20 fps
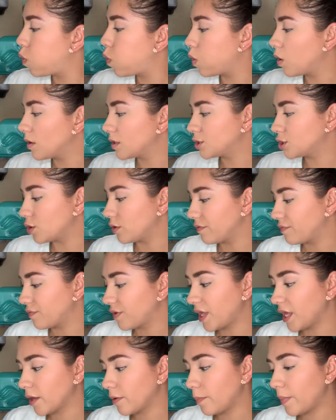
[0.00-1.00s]
So if
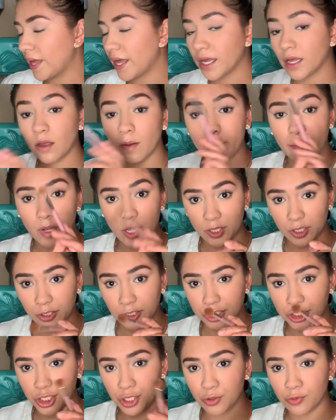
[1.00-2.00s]
kickback bothers
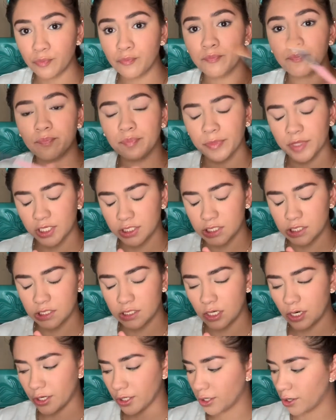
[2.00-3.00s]
you, this is
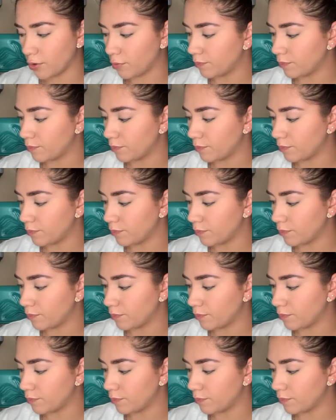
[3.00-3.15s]
not a go.